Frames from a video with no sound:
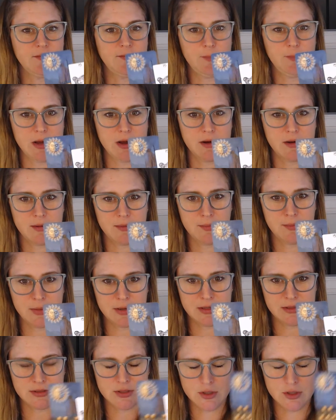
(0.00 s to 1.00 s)
bear, but
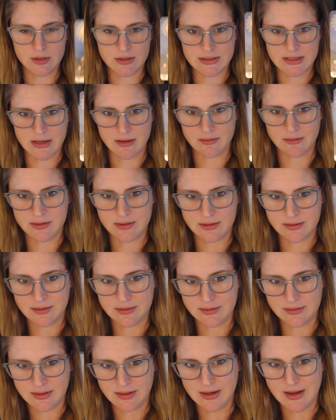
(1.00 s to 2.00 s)
it turns out
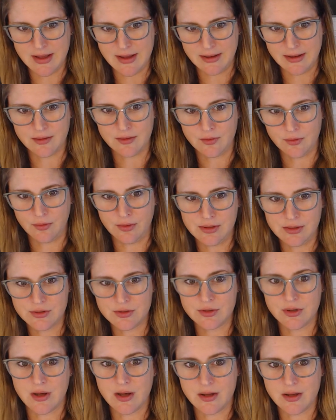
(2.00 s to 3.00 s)
that I can only
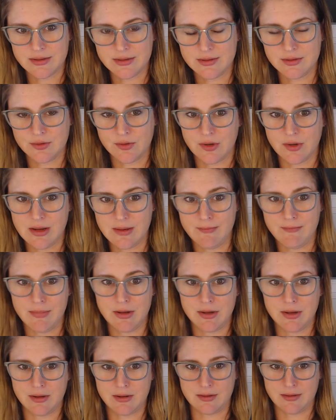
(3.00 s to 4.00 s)
draw
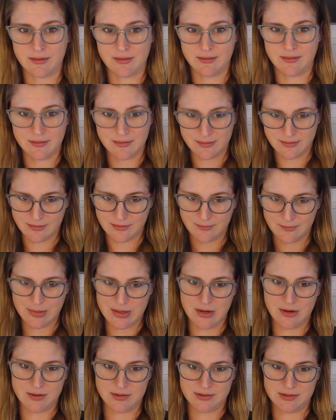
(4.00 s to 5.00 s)
storybook
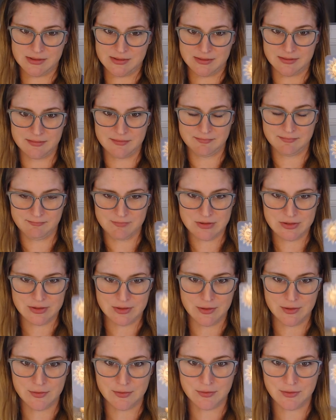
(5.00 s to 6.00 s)
bears.
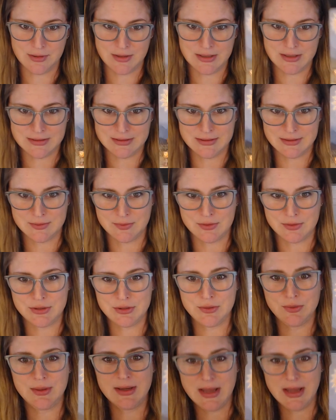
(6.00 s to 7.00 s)
So this is what
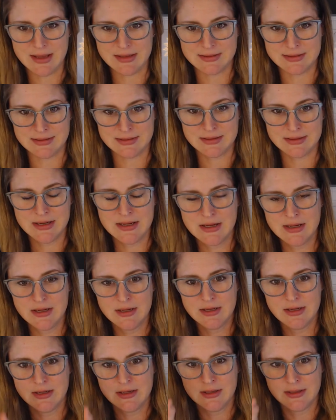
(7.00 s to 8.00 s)
you get.
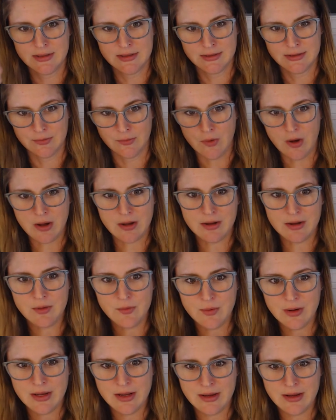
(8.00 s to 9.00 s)
Walking
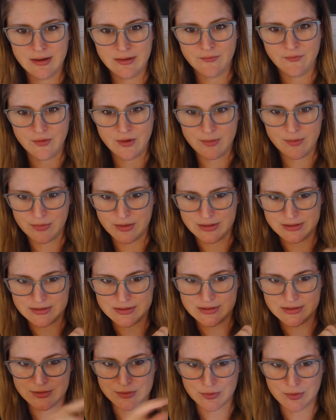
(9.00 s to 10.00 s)
away from the
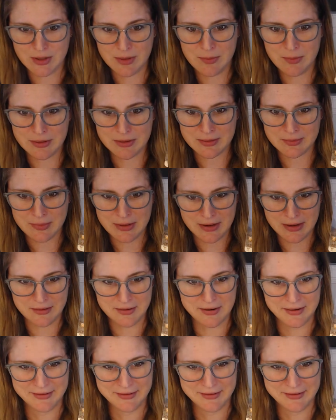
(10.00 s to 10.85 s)
storybook bear.